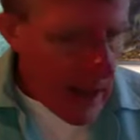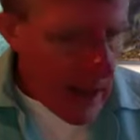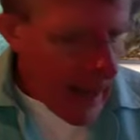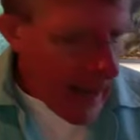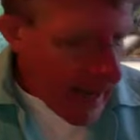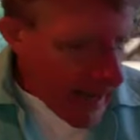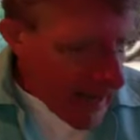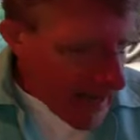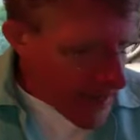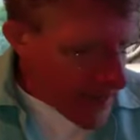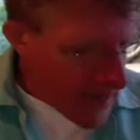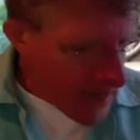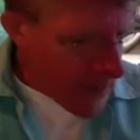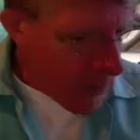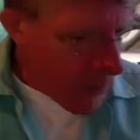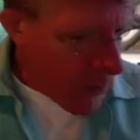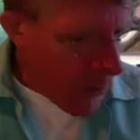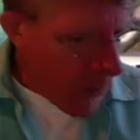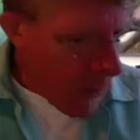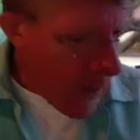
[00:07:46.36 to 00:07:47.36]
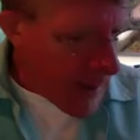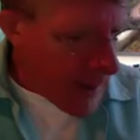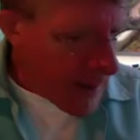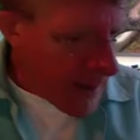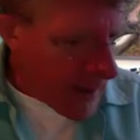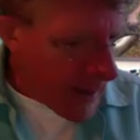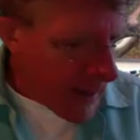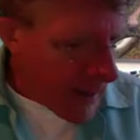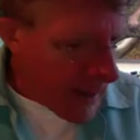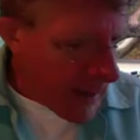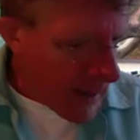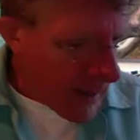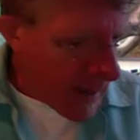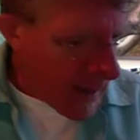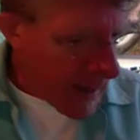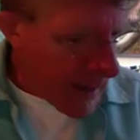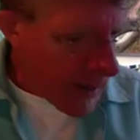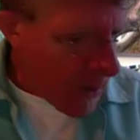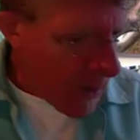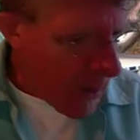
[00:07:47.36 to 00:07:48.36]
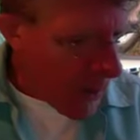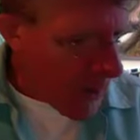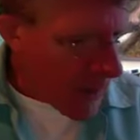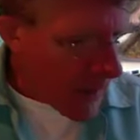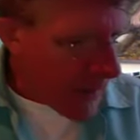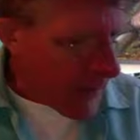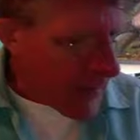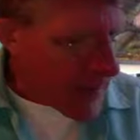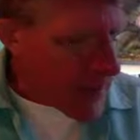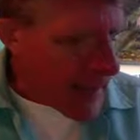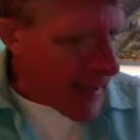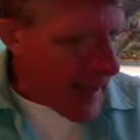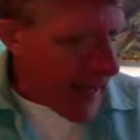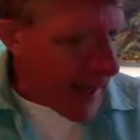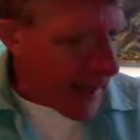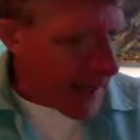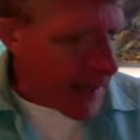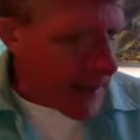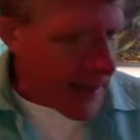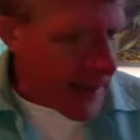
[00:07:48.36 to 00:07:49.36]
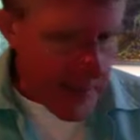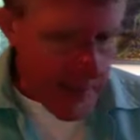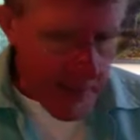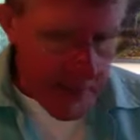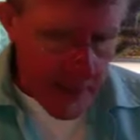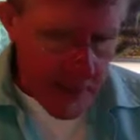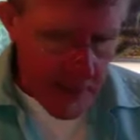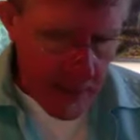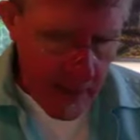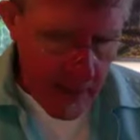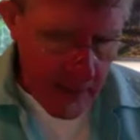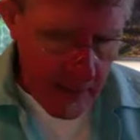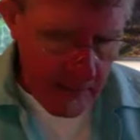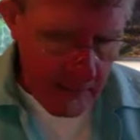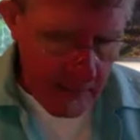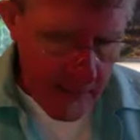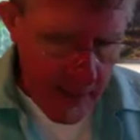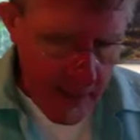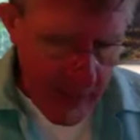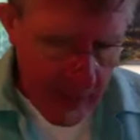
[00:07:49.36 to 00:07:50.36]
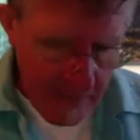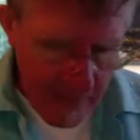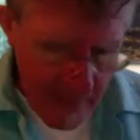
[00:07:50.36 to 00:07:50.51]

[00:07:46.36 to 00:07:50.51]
And one little corollary to that is I